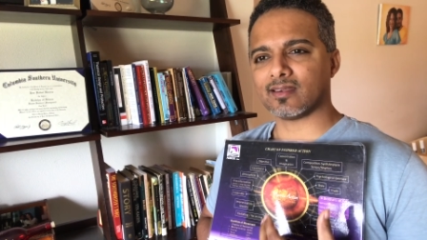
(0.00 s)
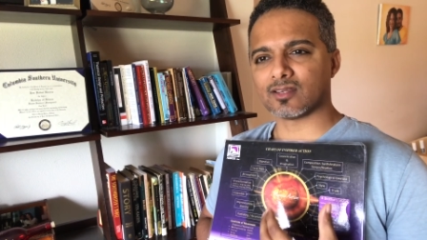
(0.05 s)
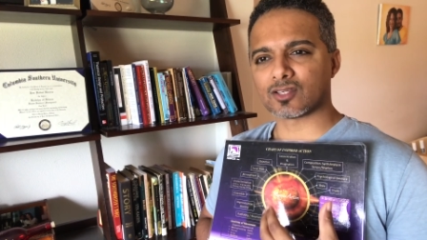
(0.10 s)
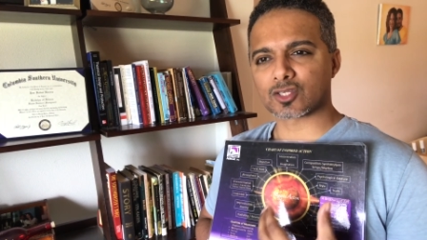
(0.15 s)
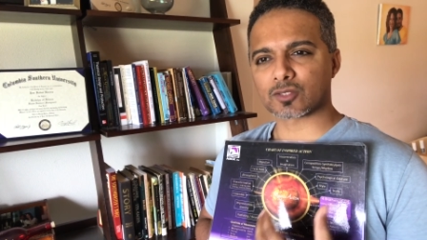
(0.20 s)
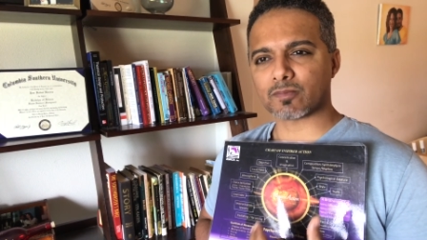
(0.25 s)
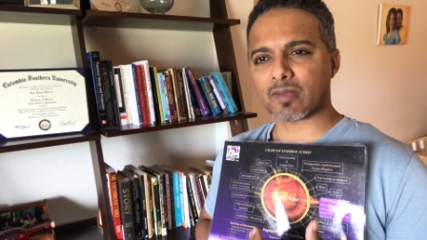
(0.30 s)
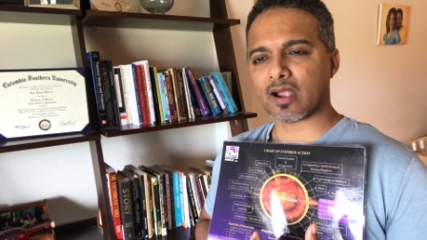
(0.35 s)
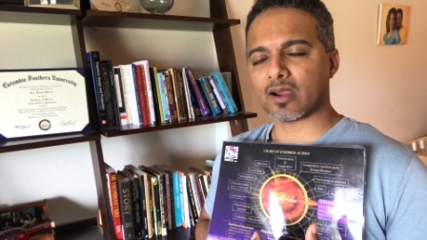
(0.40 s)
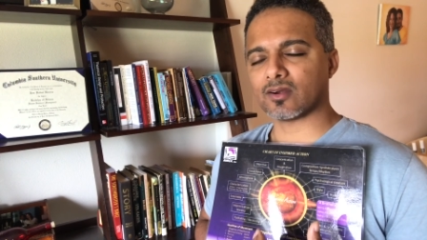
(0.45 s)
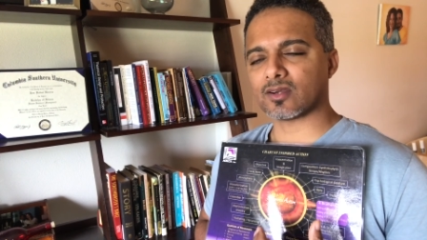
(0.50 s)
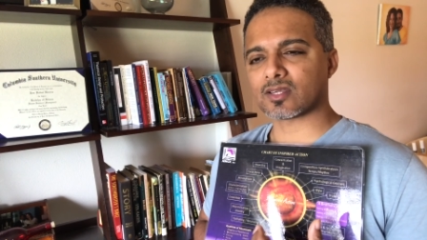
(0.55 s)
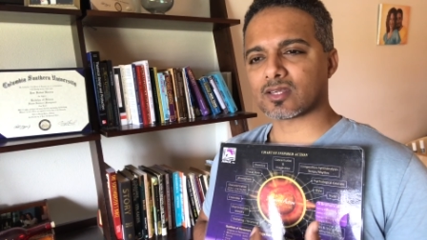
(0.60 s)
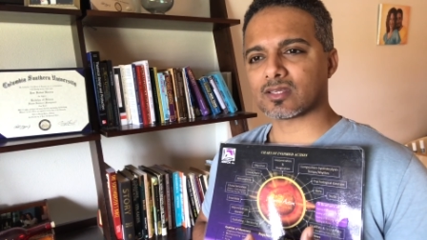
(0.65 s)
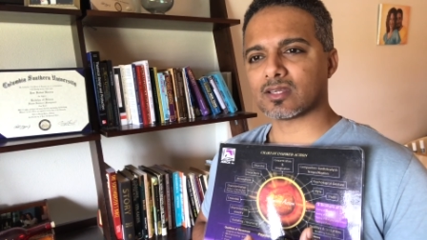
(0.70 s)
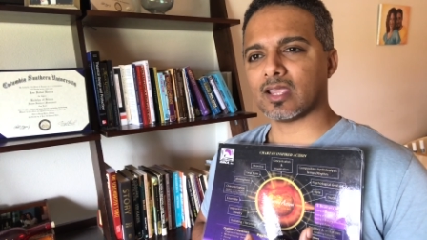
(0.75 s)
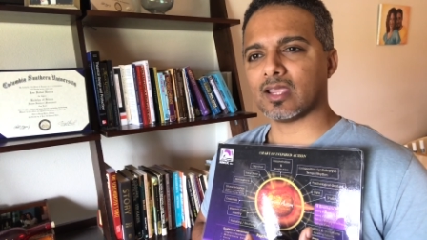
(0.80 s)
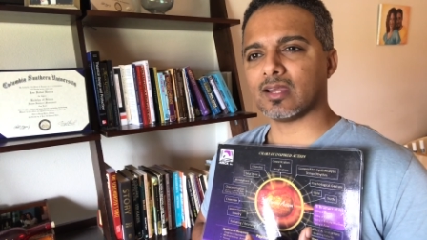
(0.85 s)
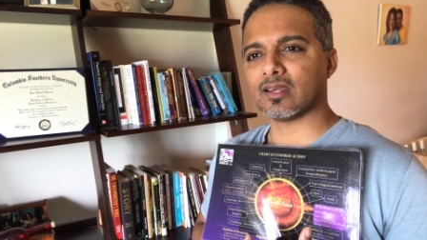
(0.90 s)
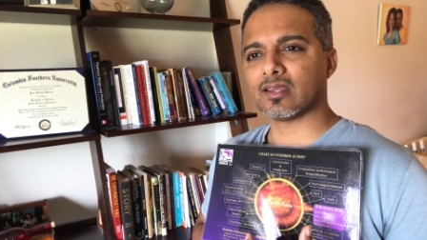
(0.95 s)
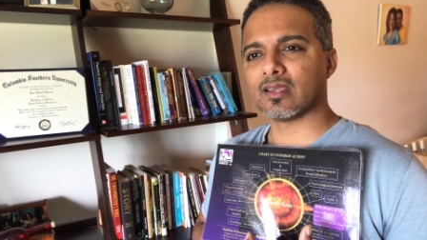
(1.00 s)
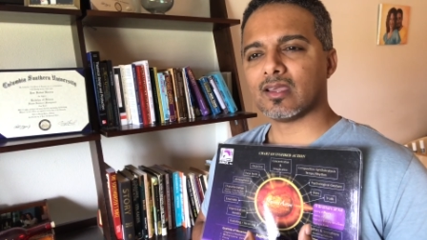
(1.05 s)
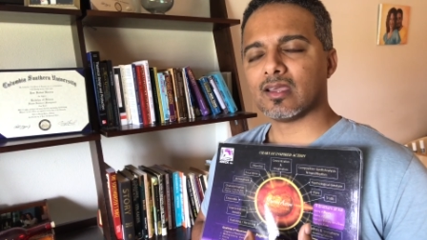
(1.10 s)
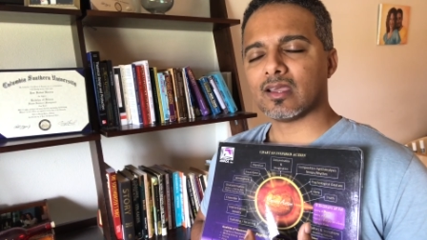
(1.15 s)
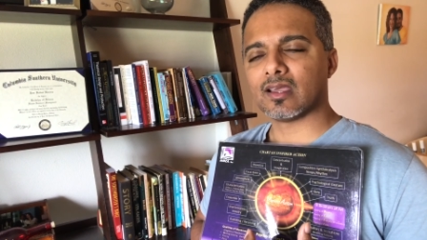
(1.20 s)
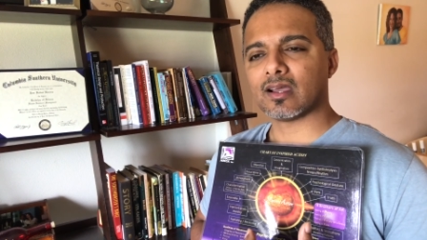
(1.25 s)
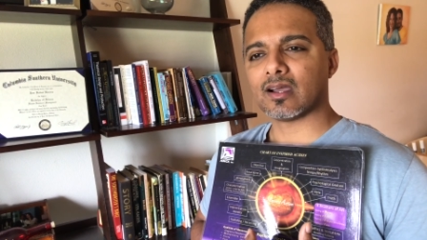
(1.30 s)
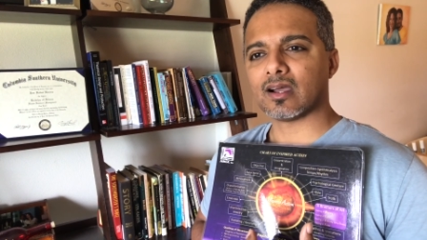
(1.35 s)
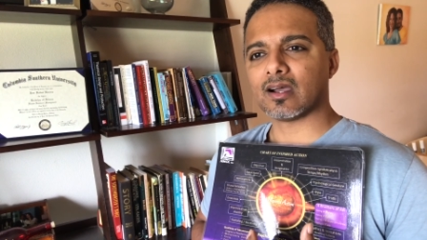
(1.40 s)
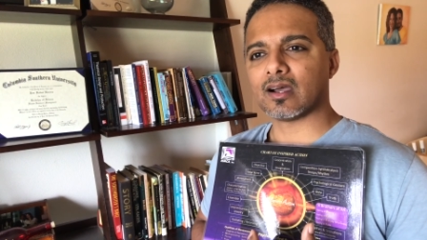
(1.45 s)
inspired state
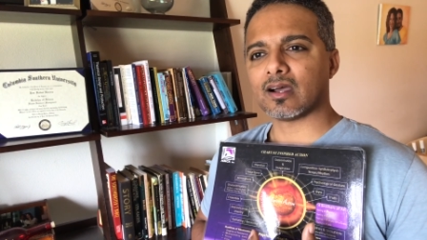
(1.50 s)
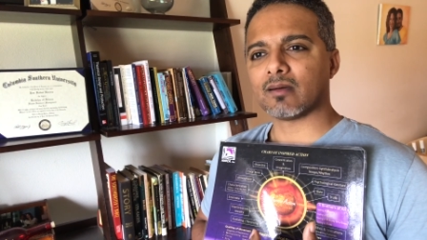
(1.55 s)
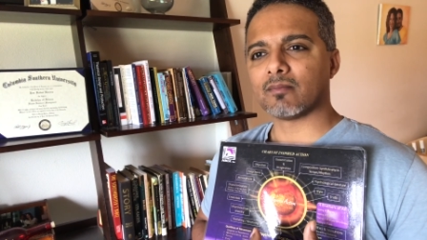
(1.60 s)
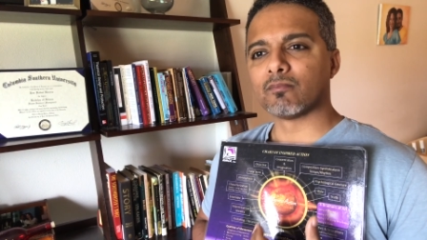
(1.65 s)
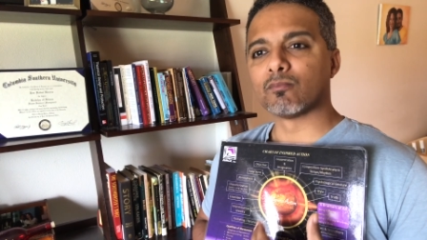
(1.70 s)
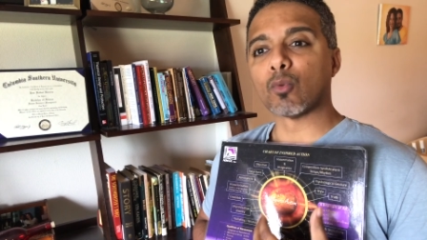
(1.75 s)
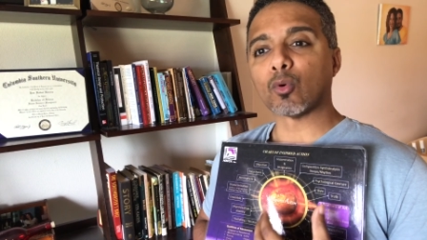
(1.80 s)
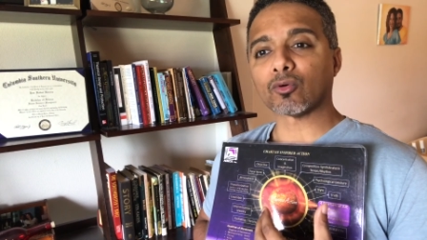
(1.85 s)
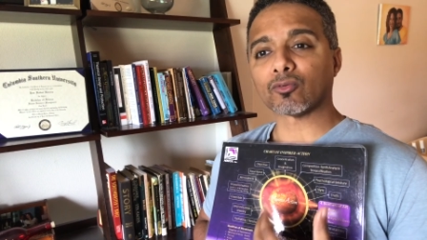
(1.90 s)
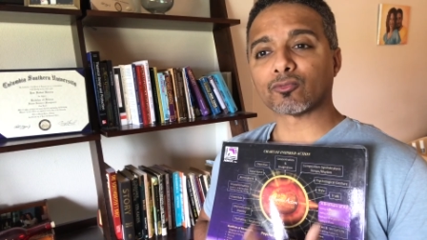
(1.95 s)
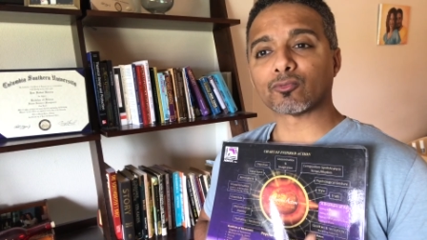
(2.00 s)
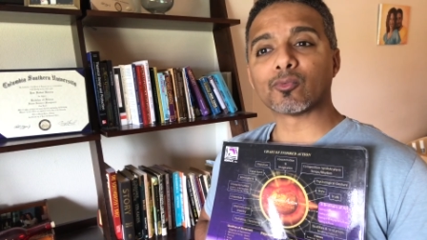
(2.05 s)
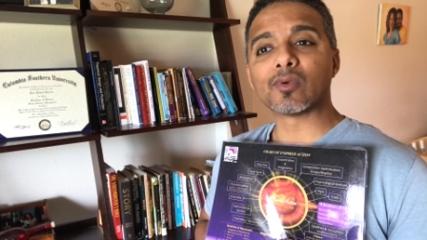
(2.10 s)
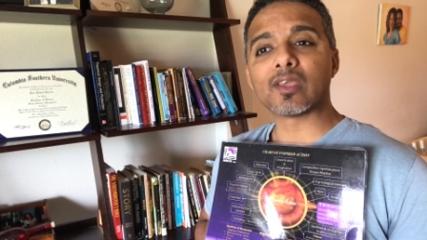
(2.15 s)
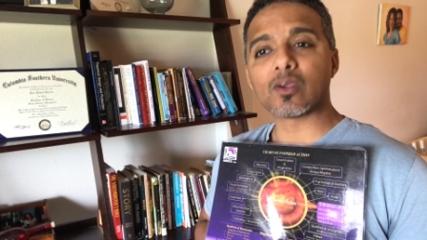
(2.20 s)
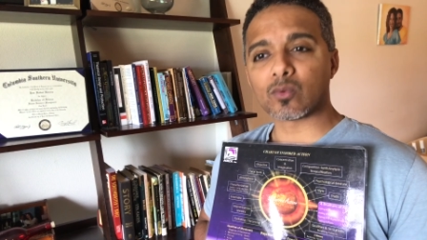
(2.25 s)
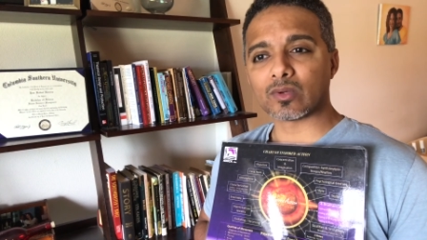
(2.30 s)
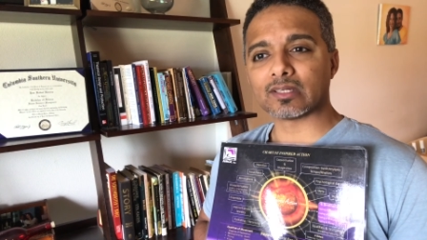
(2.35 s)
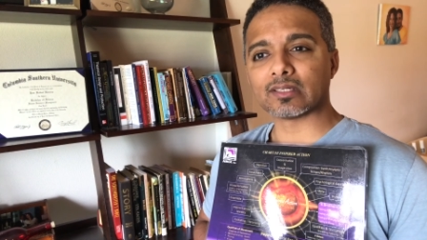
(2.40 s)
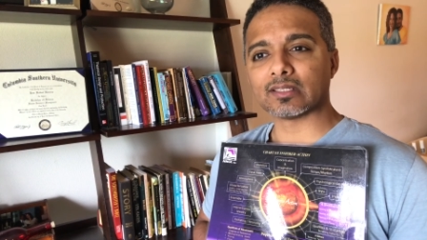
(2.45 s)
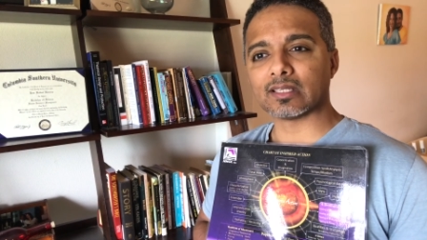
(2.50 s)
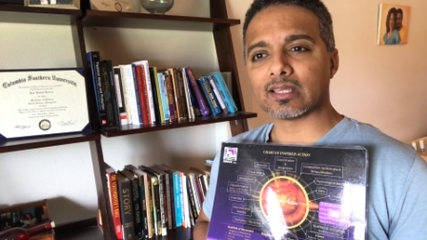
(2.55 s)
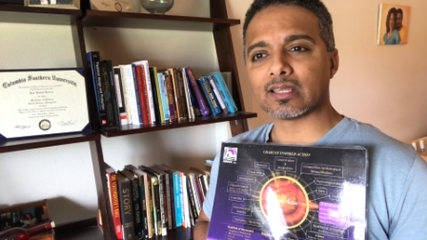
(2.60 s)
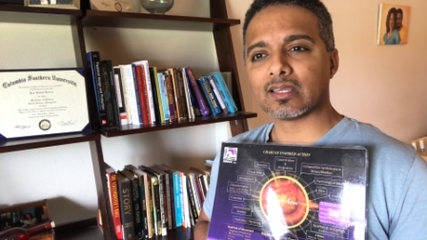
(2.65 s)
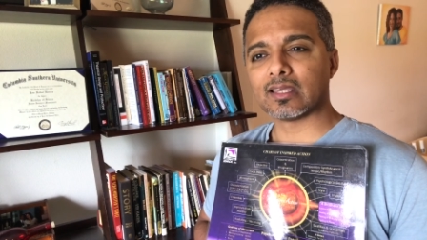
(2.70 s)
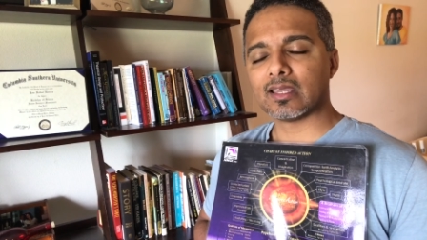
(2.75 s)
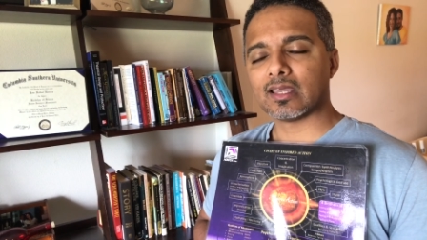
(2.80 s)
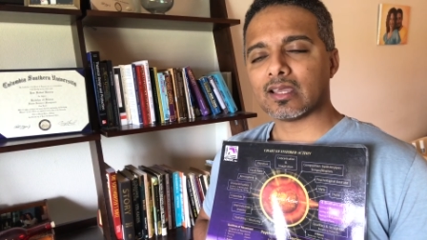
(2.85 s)
more frequently.